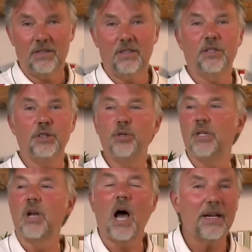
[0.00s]
You did
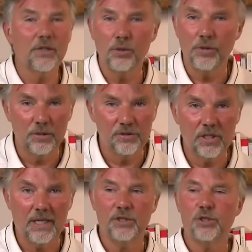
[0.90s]
not do those
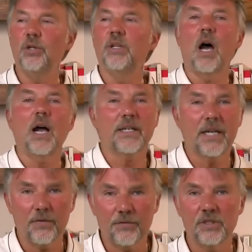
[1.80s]
things. You did not
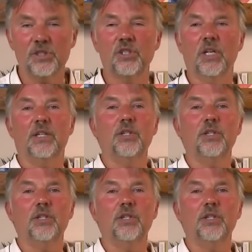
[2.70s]
care for the sick.